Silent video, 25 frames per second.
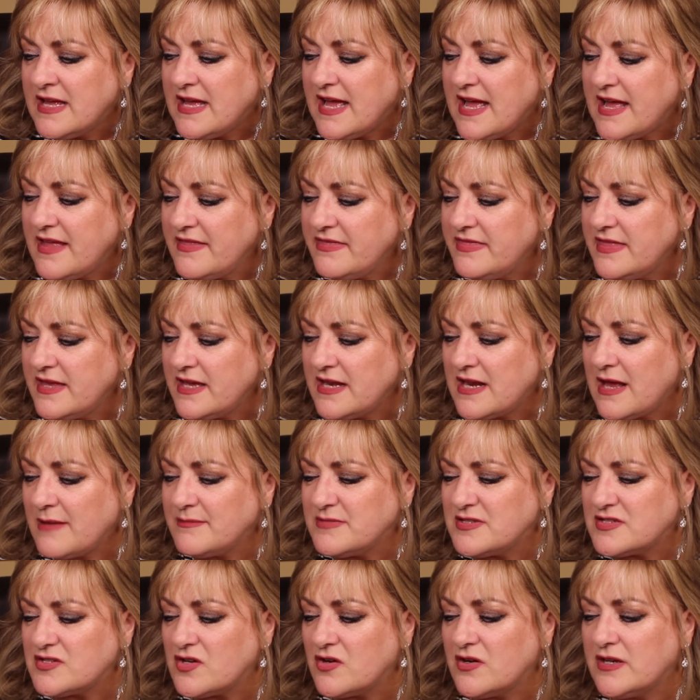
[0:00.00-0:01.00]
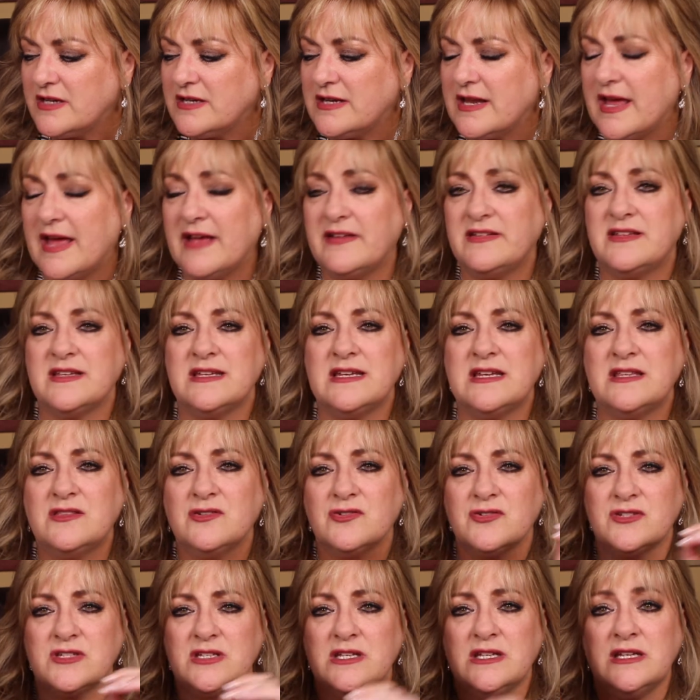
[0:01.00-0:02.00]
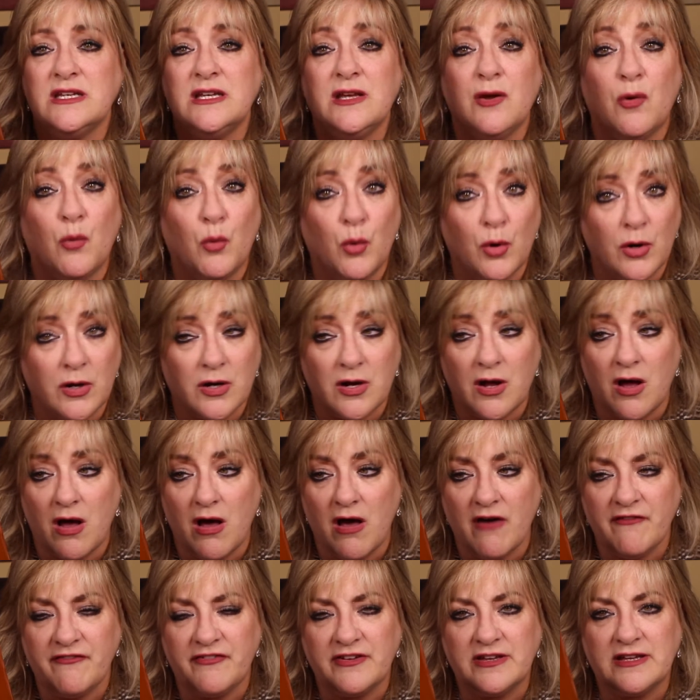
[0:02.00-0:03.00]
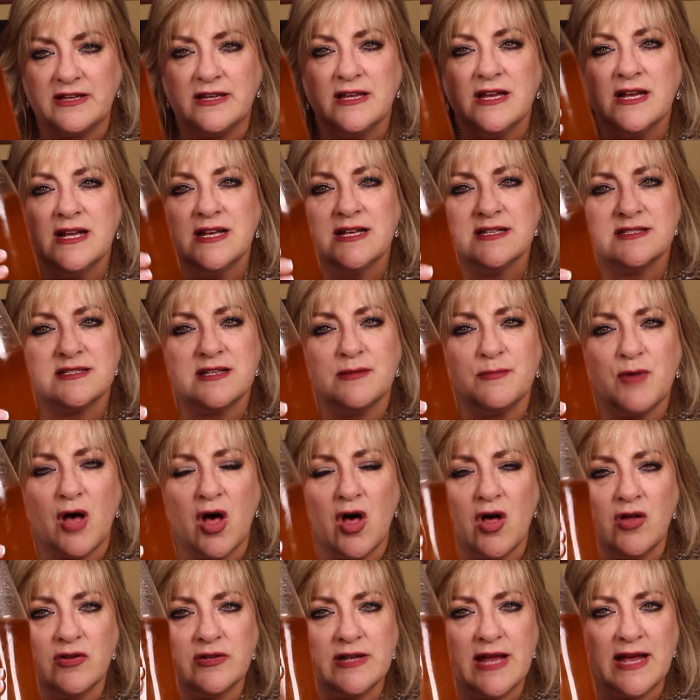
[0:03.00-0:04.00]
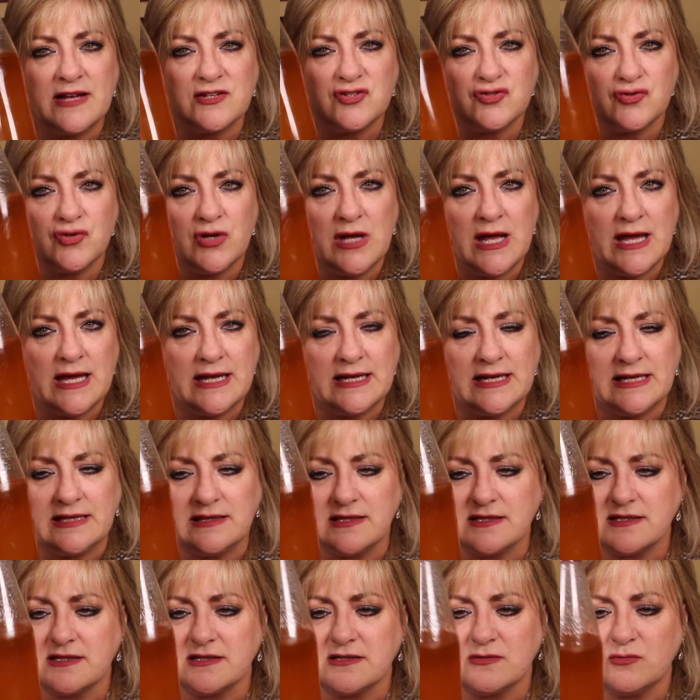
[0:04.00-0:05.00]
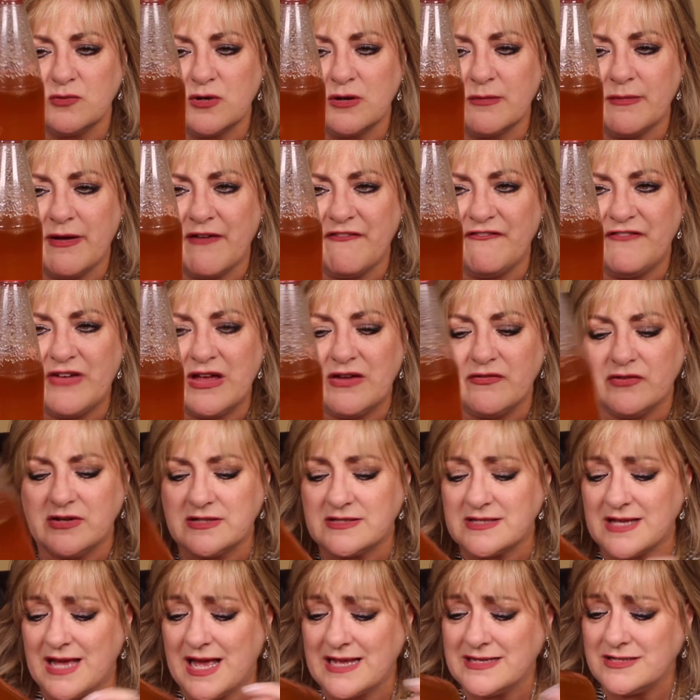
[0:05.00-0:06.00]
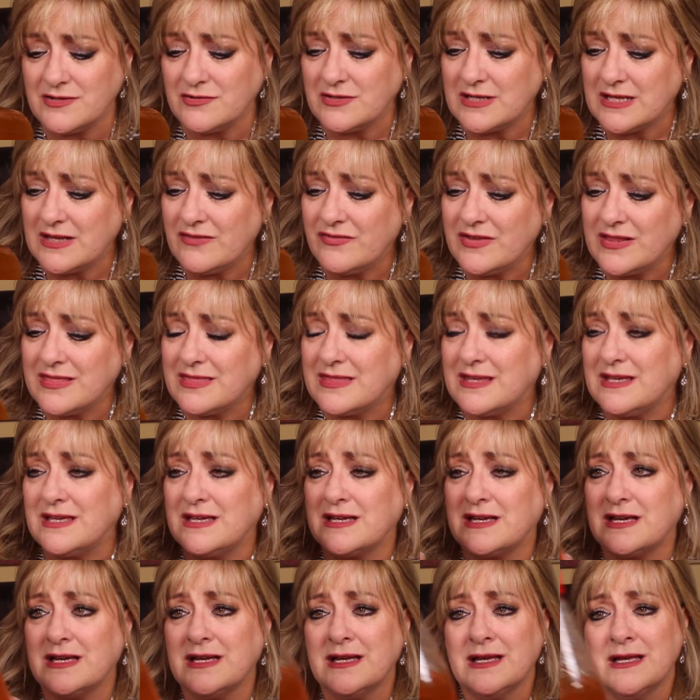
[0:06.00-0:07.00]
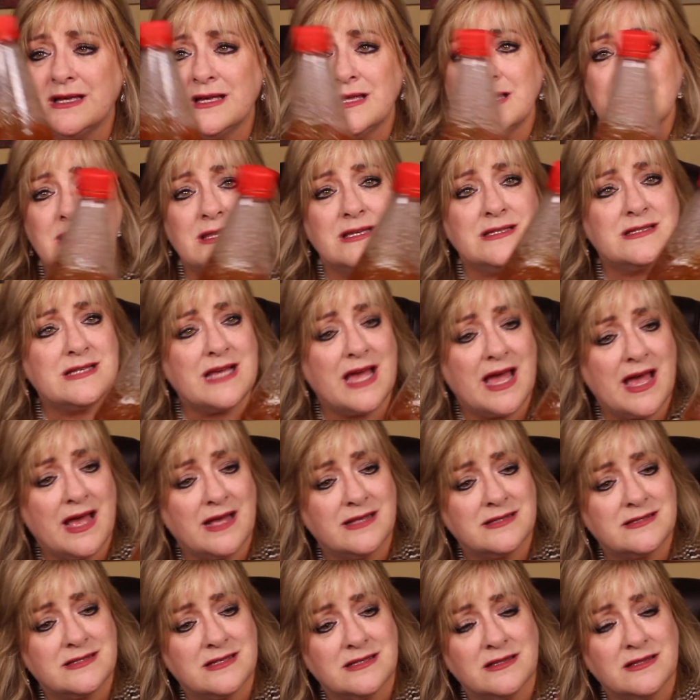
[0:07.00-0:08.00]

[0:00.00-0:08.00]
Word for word: And then I'm starting to add to either tea or coffee some all-natural honey. This is one of my favorites. I don't even think this has,